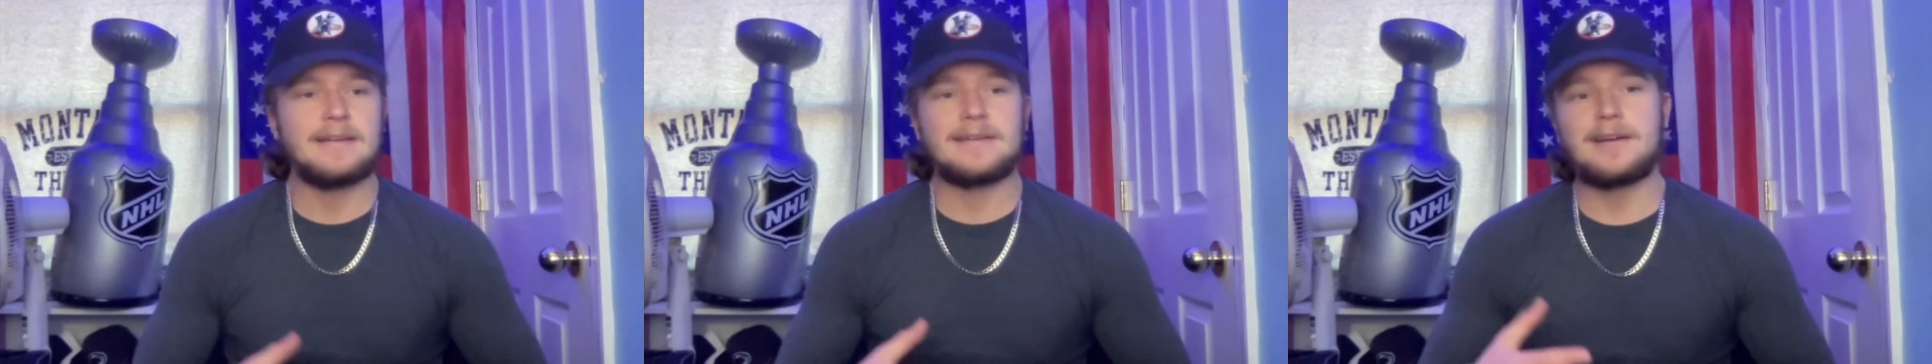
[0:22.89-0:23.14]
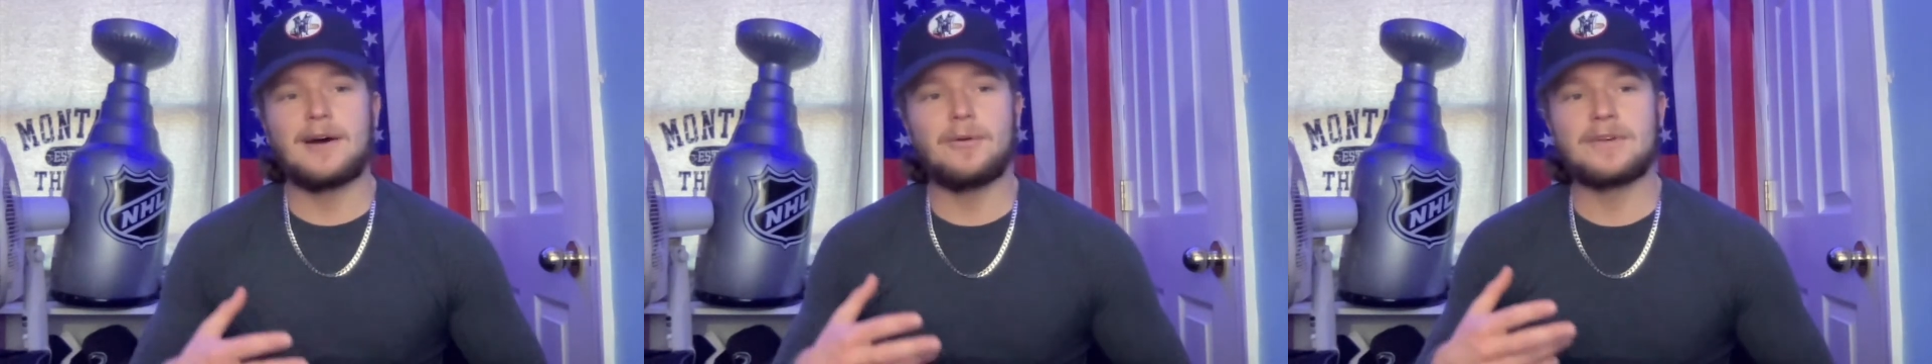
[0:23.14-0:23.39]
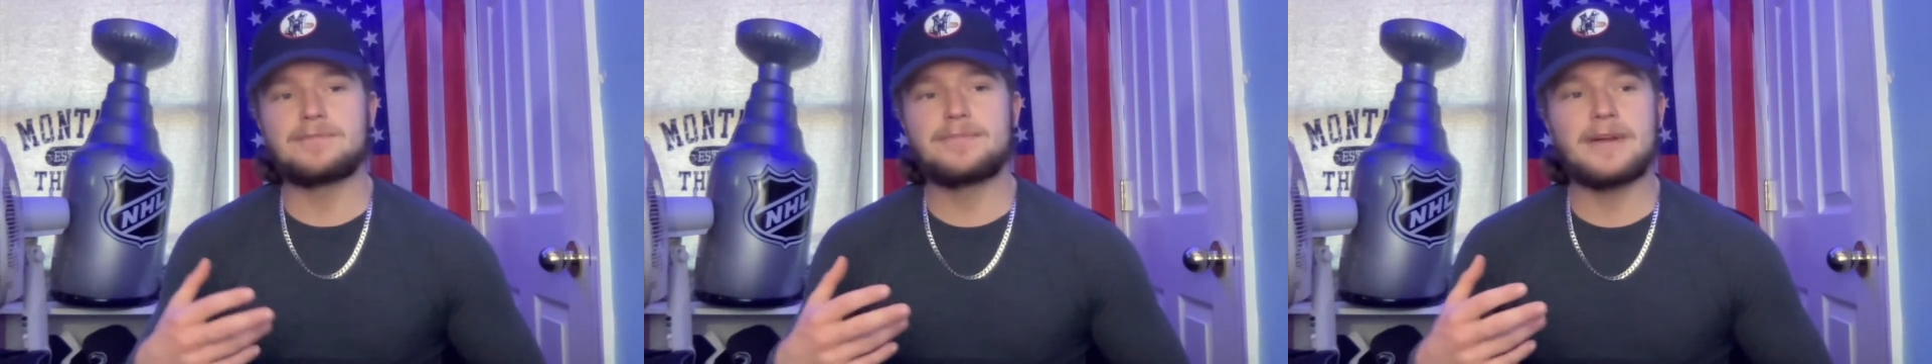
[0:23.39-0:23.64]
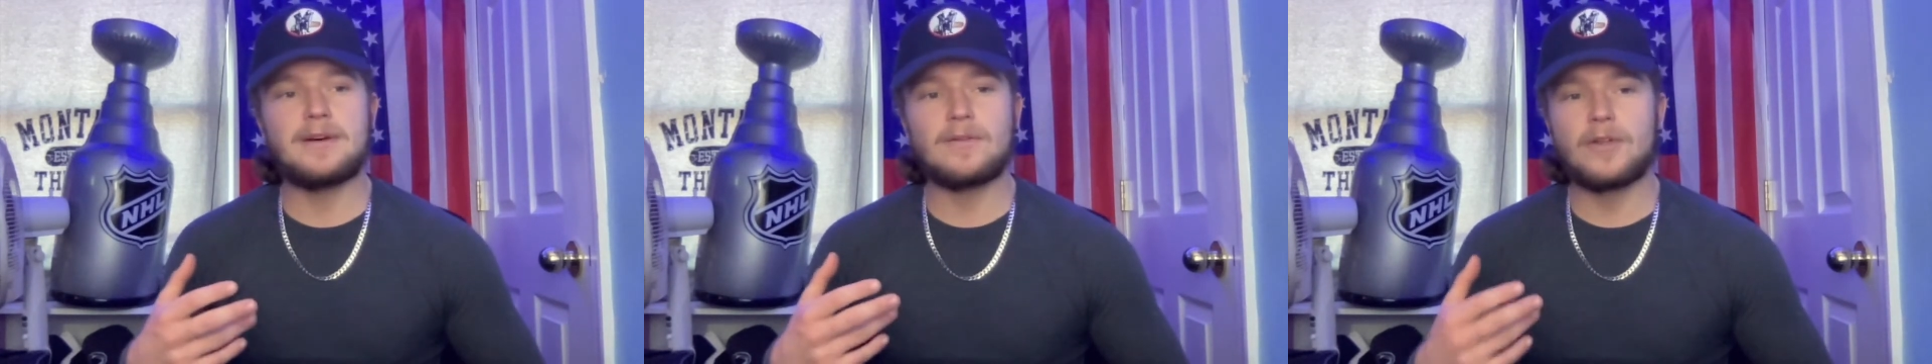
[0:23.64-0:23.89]
you know, it's
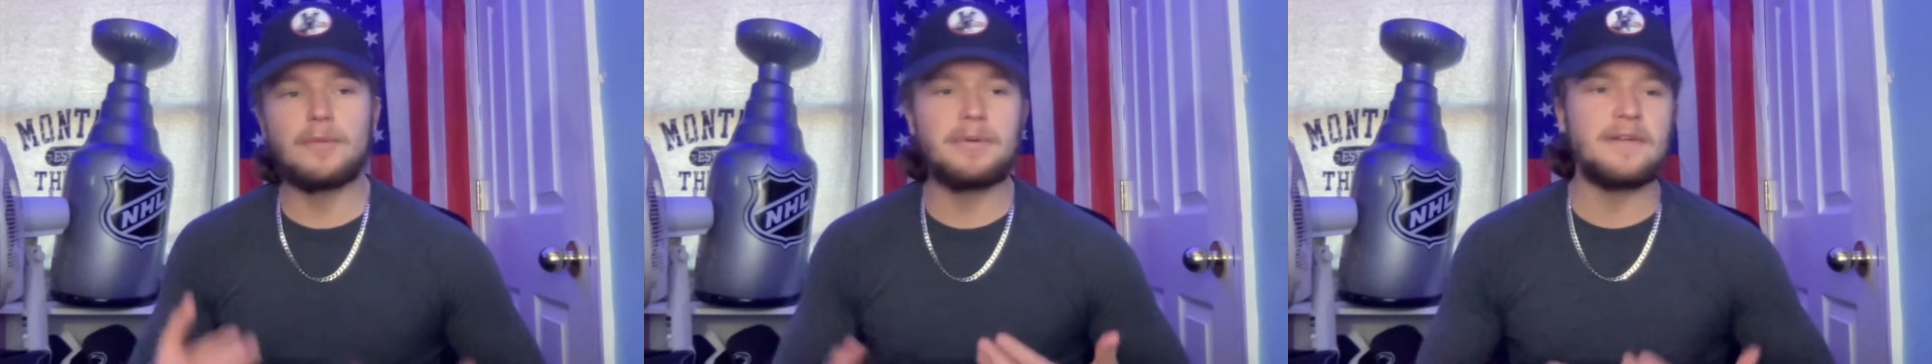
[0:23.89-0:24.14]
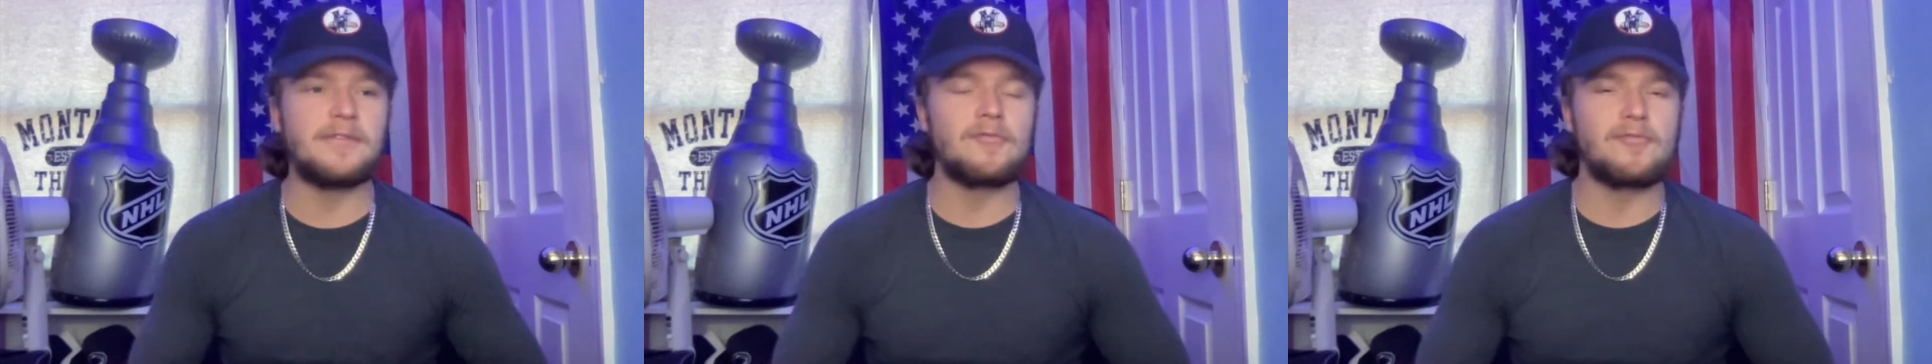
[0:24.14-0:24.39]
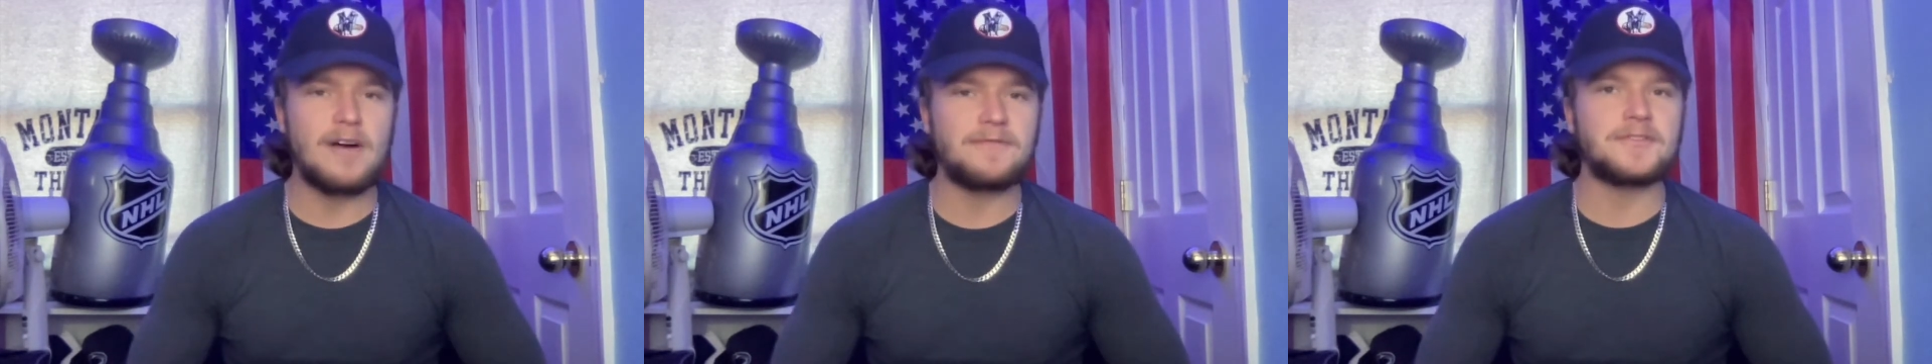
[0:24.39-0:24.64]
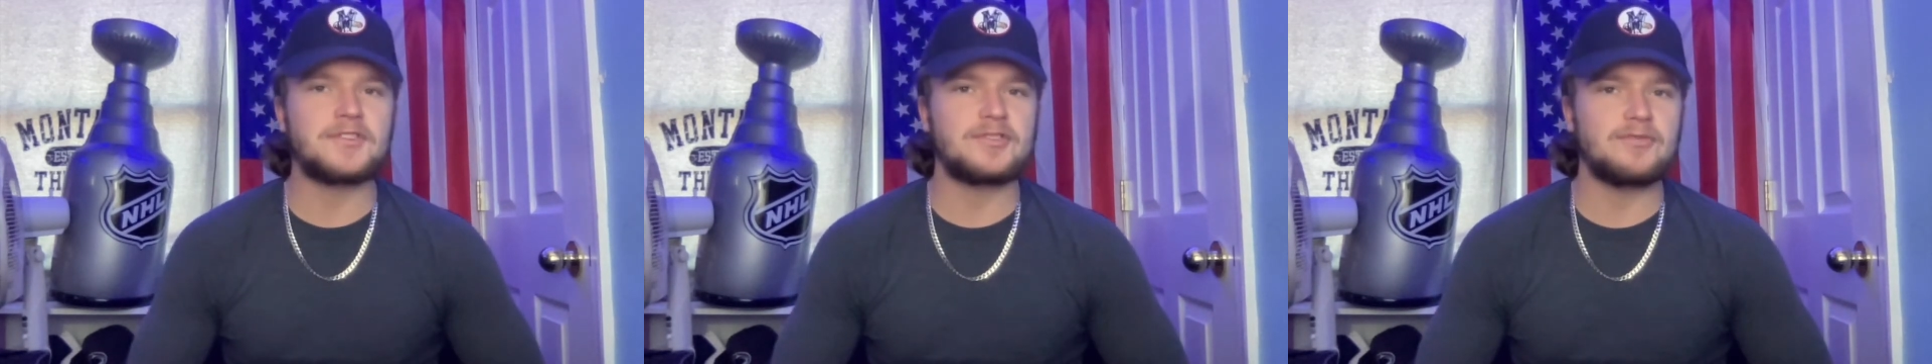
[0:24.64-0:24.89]
been a little bit of a
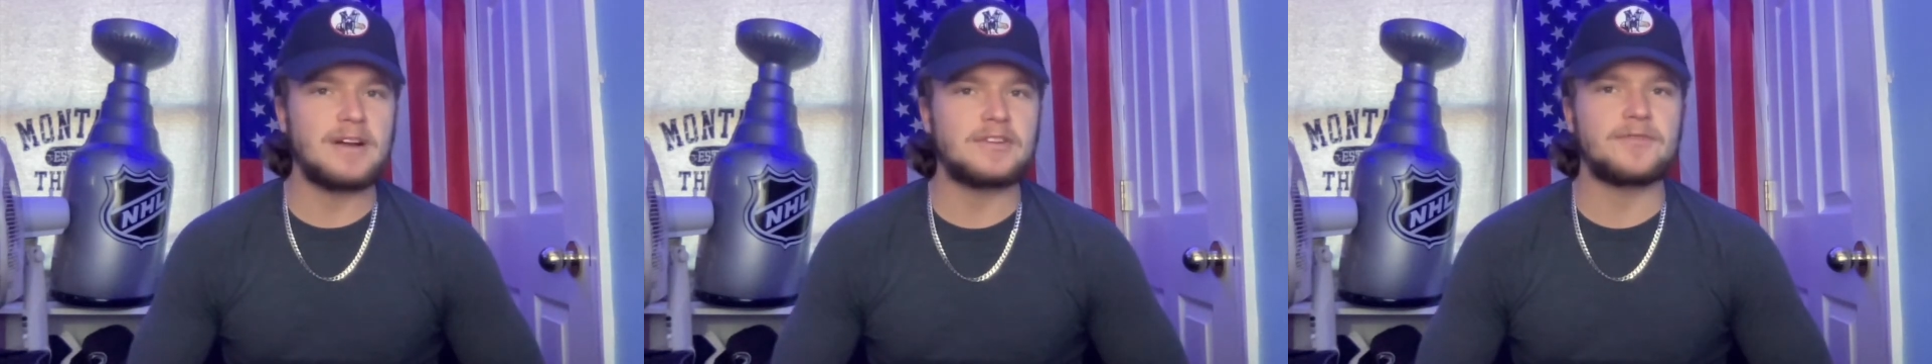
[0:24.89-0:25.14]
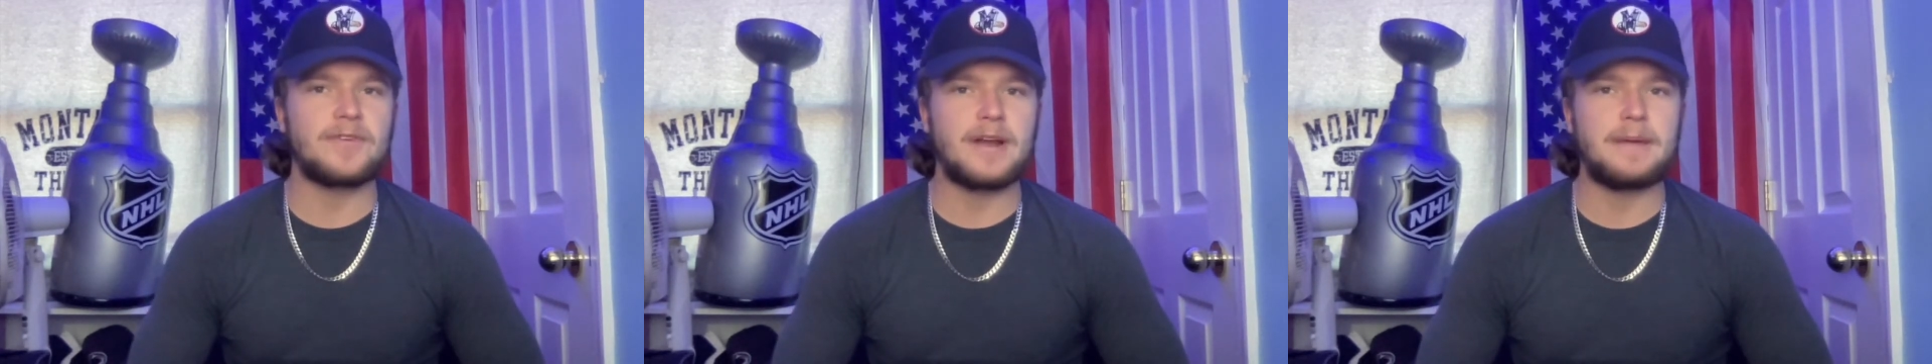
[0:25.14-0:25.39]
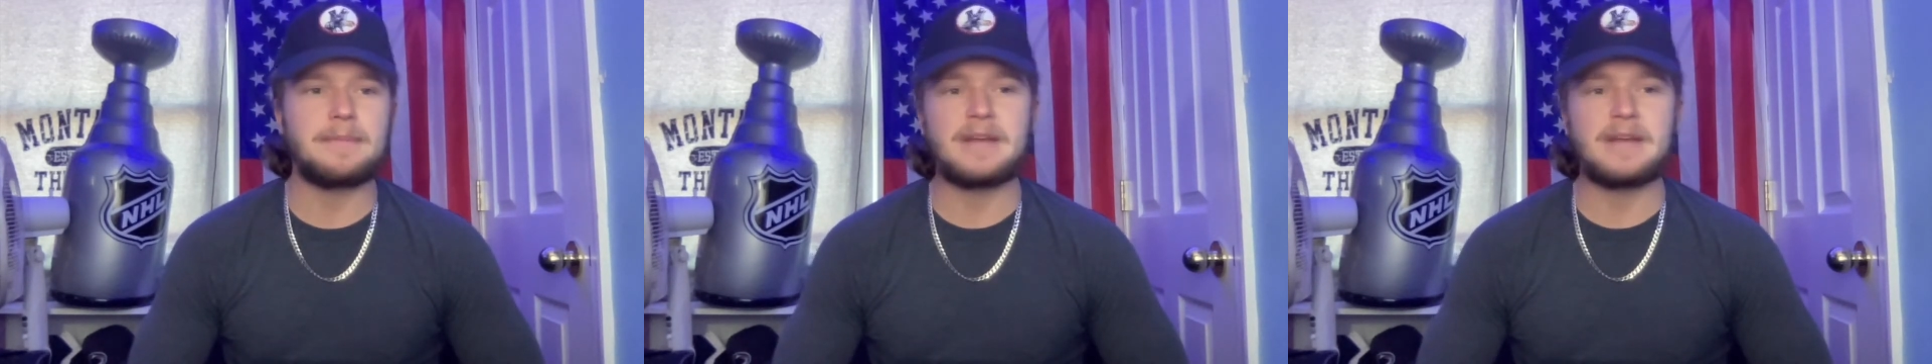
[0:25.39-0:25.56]
rough stretch for him.